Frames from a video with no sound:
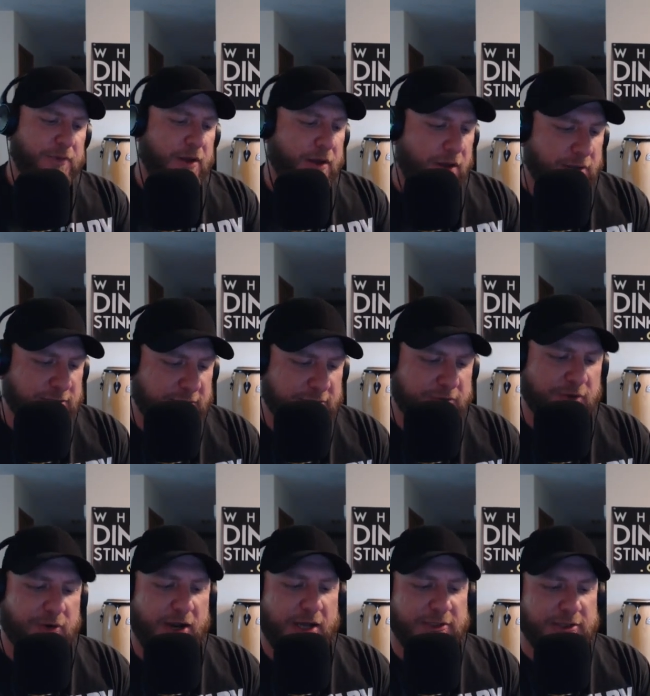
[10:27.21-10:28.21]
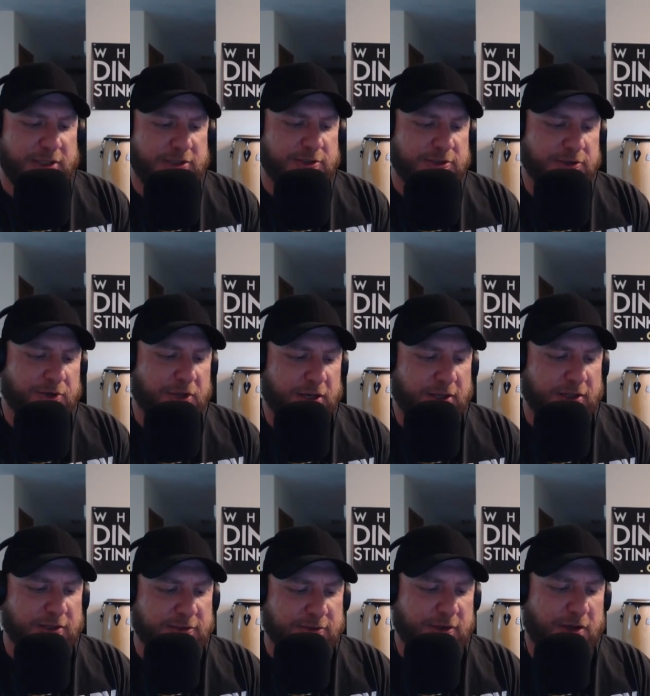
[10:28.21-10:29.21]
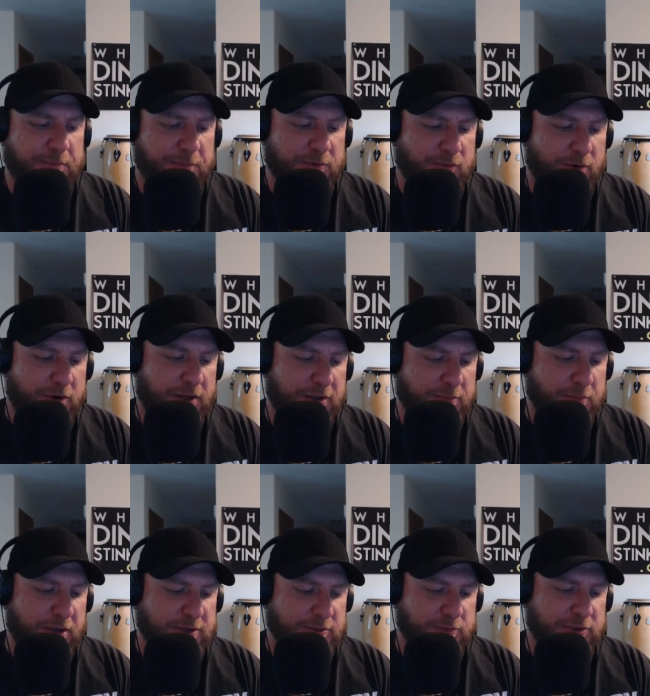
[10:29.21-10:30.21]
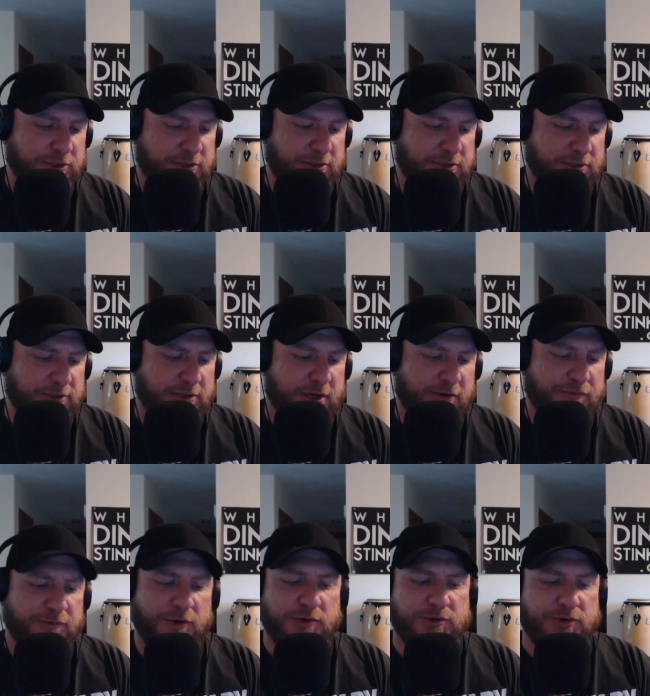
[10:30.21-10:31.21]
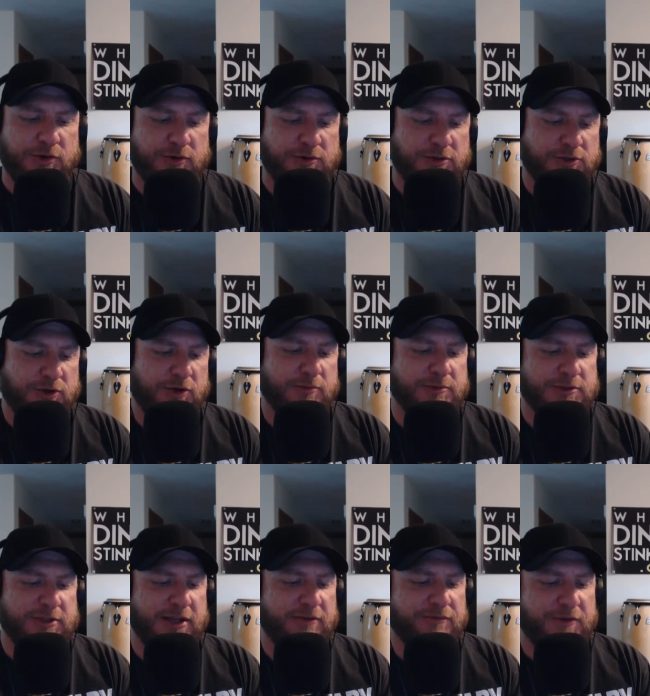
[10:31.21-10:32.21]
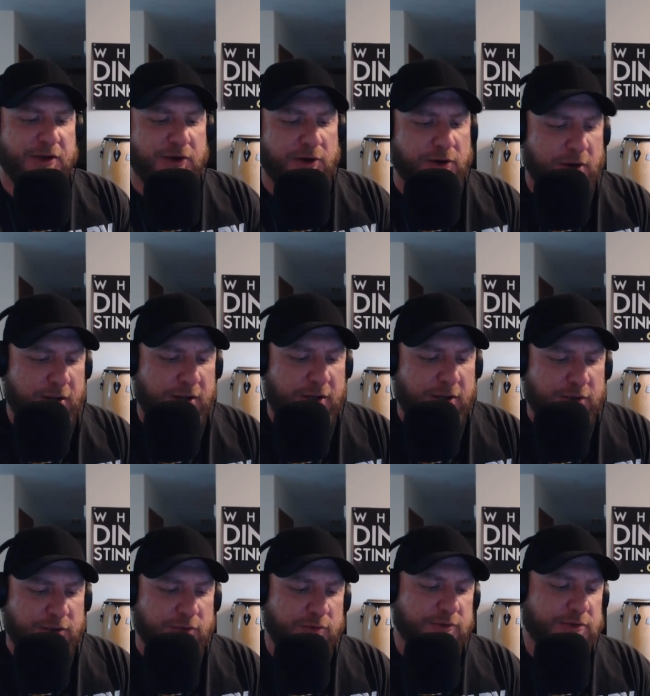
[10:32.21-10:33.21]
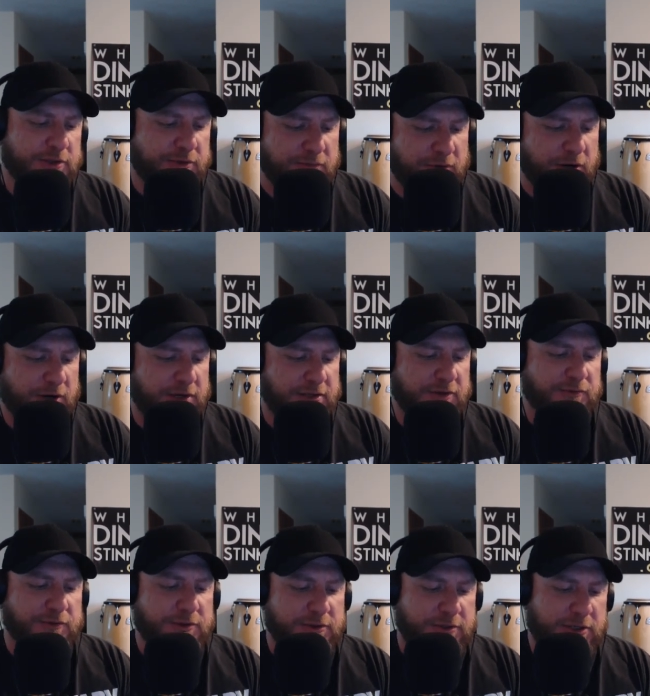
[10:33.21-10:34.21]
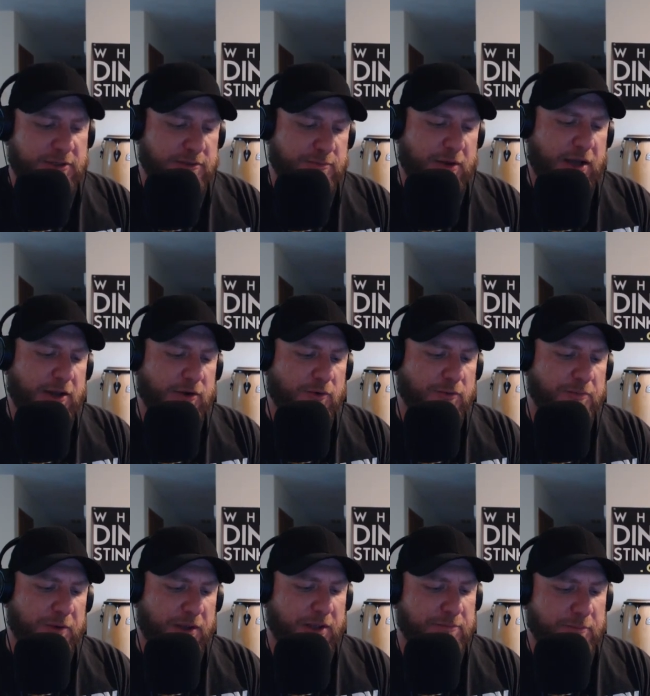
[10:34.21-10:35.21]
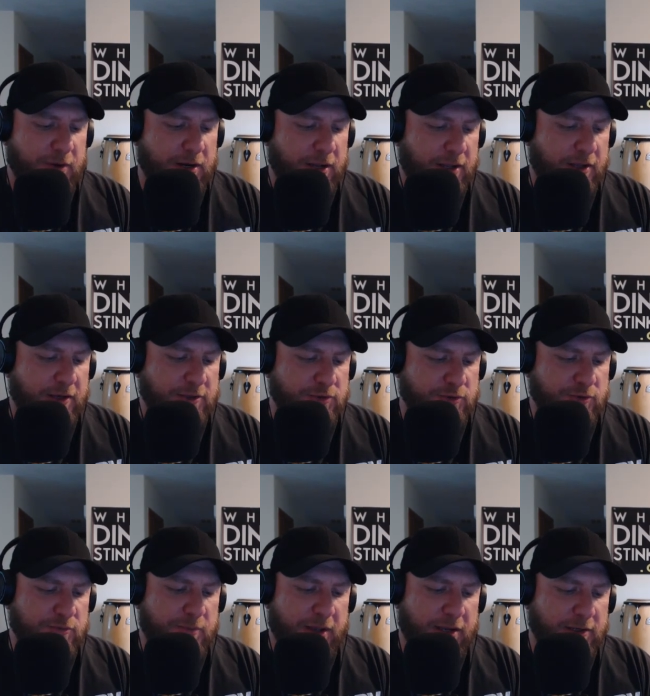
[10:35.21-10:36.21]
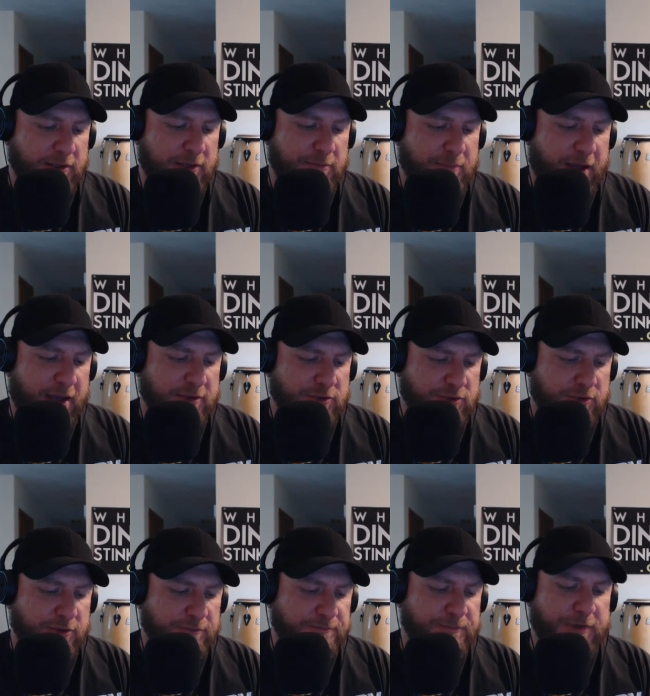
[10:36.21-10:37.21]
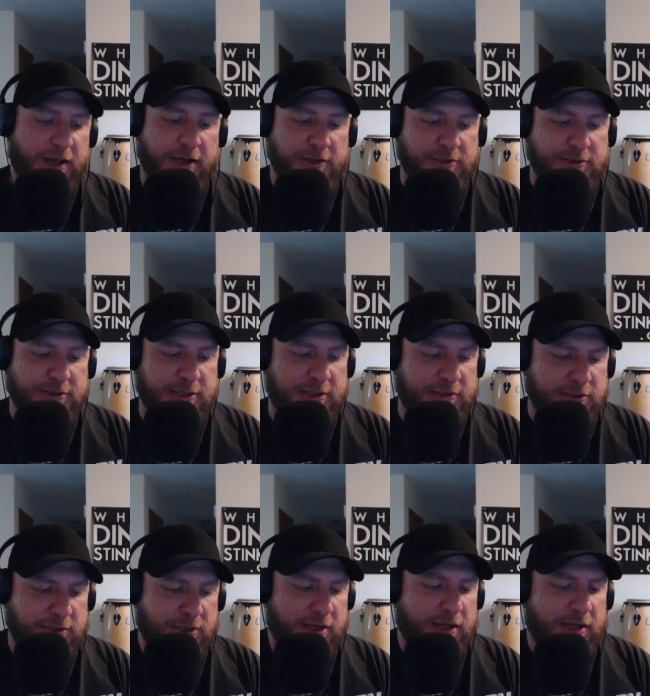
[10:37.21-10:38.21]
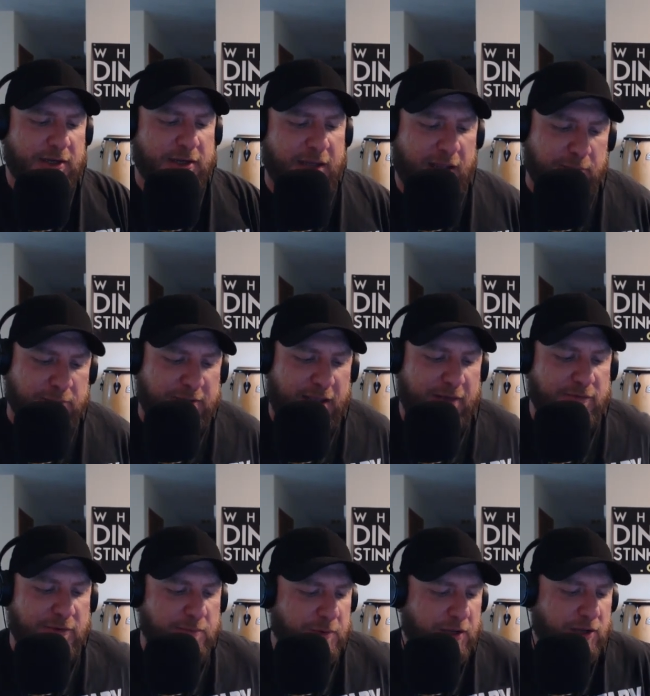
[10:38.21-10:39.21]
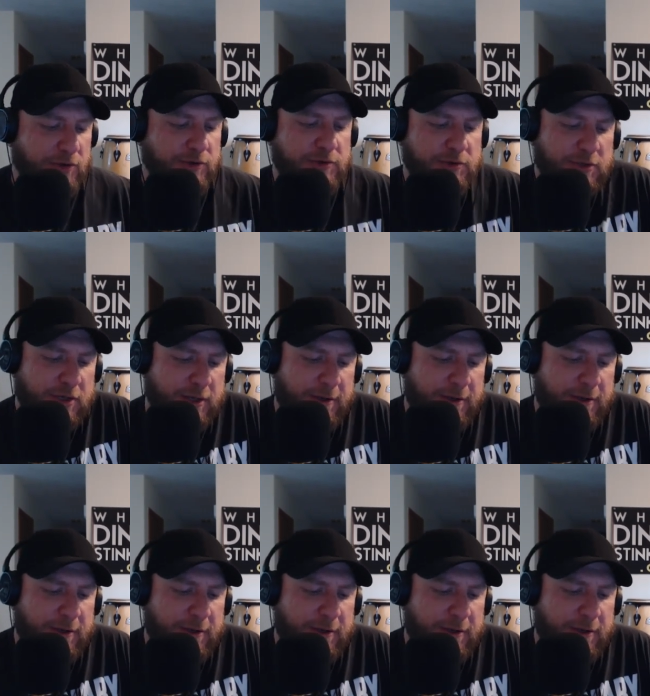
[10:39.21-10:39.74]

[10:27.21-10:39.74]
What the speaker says: It says, congratulations on getting this up and running and best wishes. He said, I first heard the term Stinkfinger used in a very different sense by an old picking buddy and a true mandolin master, now deceased, named David Peters.